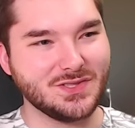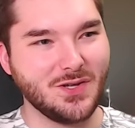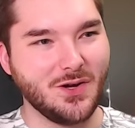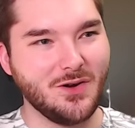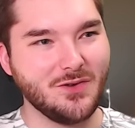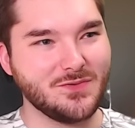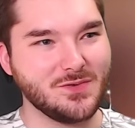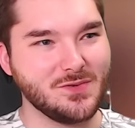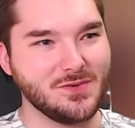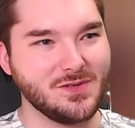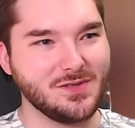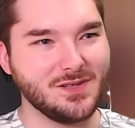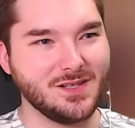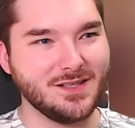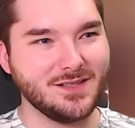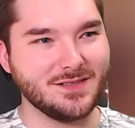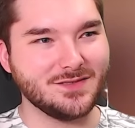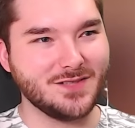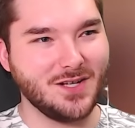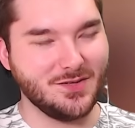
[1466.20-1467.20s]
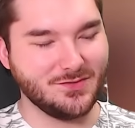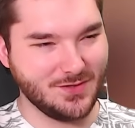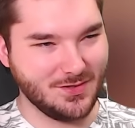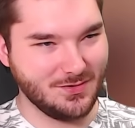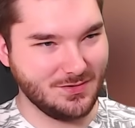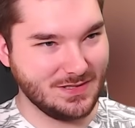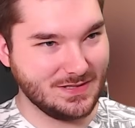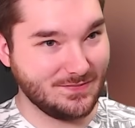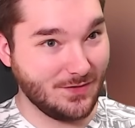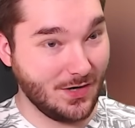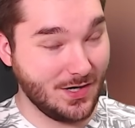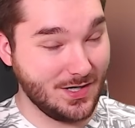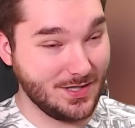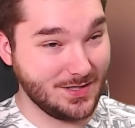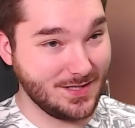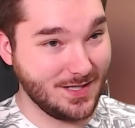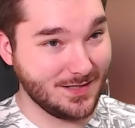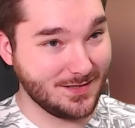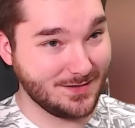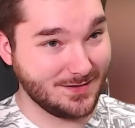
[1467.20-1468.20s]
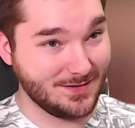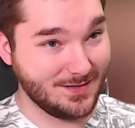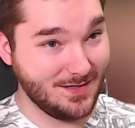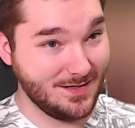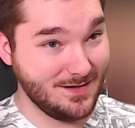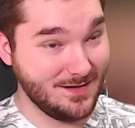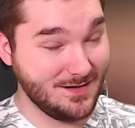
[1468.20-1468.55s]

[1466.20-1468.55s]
saw through their legs all through this franchise.